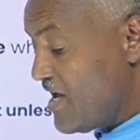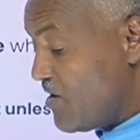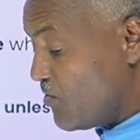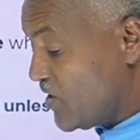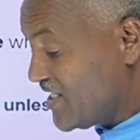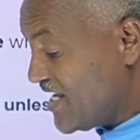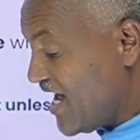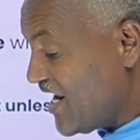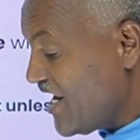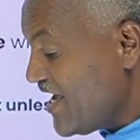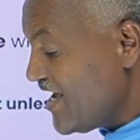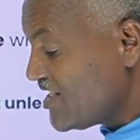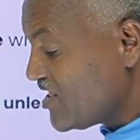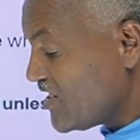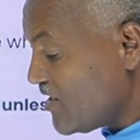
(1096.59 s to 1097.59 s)
With
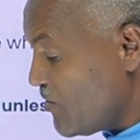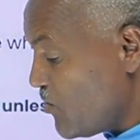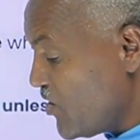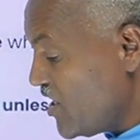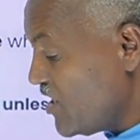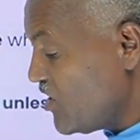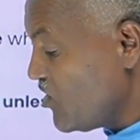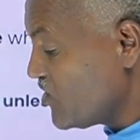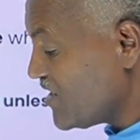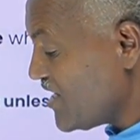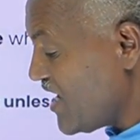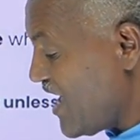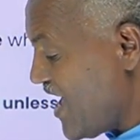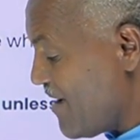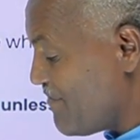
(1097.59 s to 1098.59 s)
unless, we use
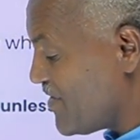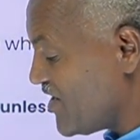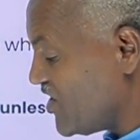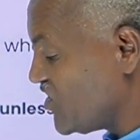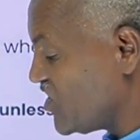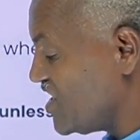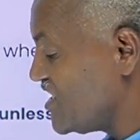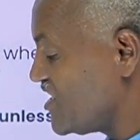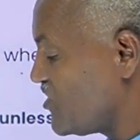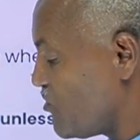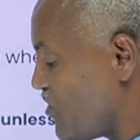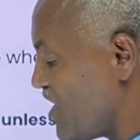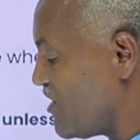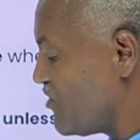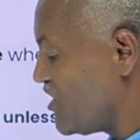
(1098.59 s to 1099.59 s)
a present
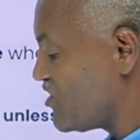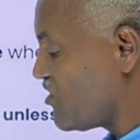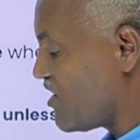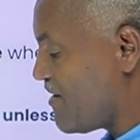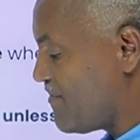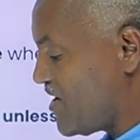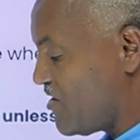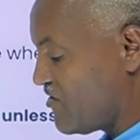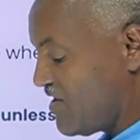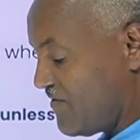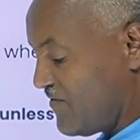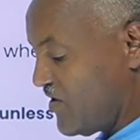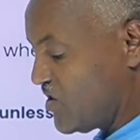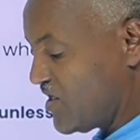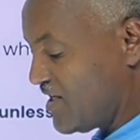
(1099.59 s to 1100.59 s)
when we talk about the
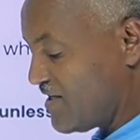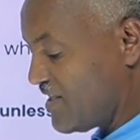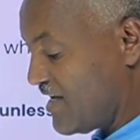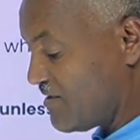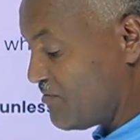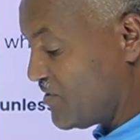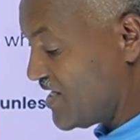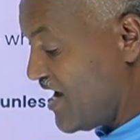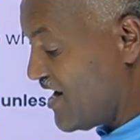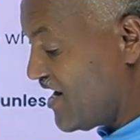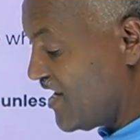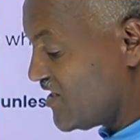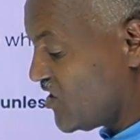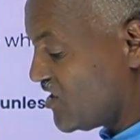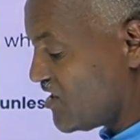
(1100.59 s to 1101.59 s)
future. That means
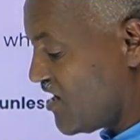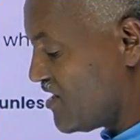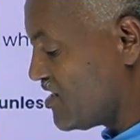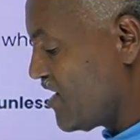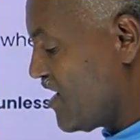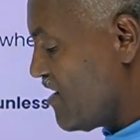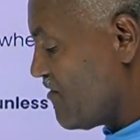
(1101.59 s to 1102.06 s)
unless it rains.